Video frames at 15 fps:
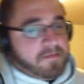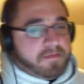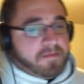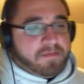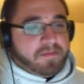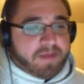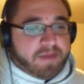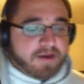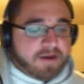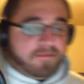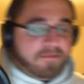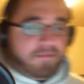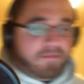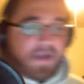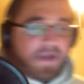know
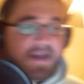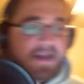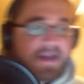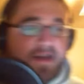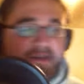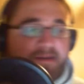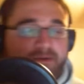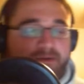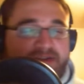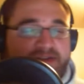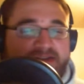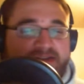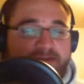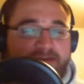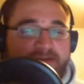we'll see
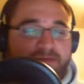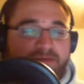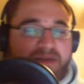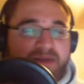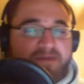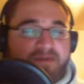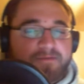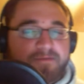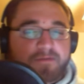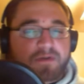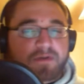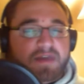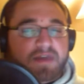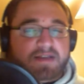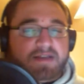maybe a few
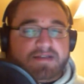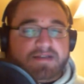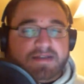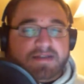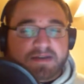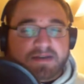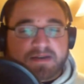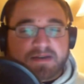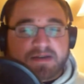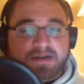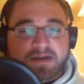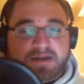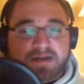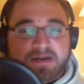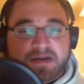things
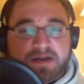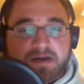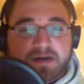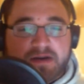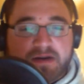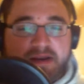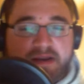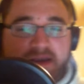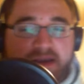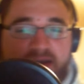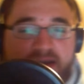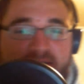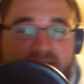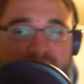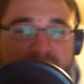on the
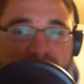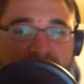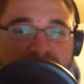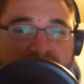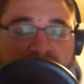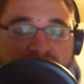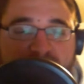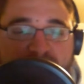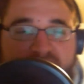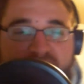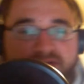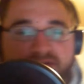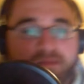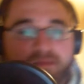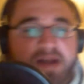from
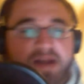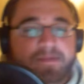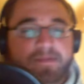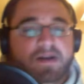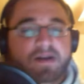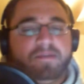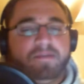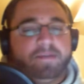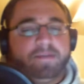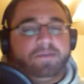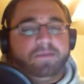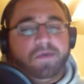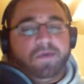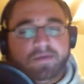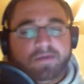BlackBerry and BlackBerry Mobile,
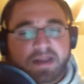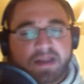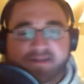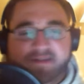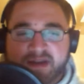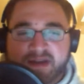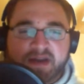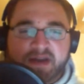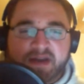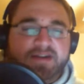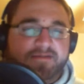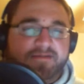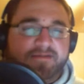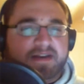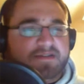like device
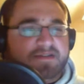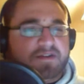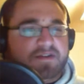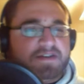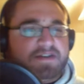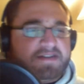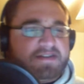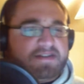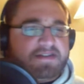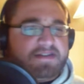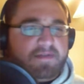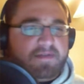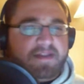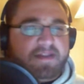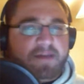launches and stuff like that,
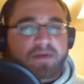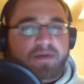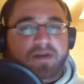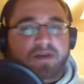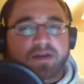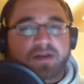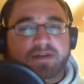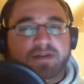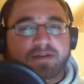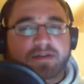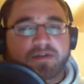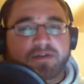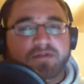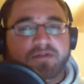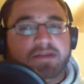but nothing too
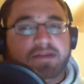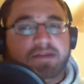crazy.